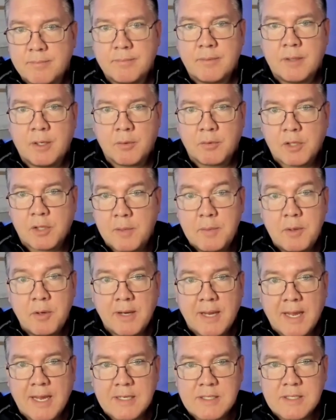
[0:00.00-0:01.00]
you know,
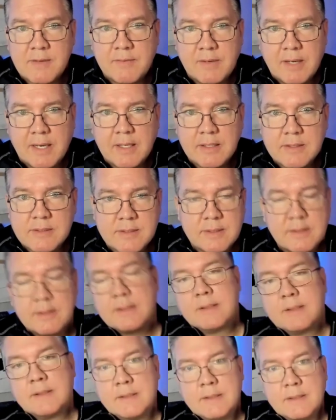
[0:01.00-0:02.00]
community activities,
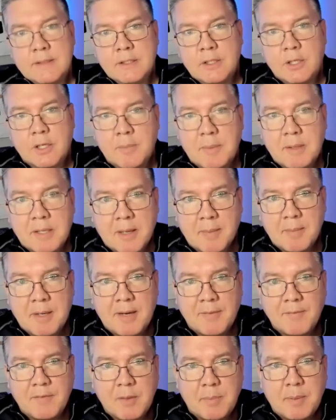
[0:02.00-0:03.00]
you become an
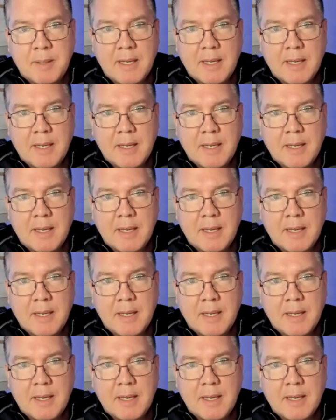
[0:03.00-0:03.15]
MVP.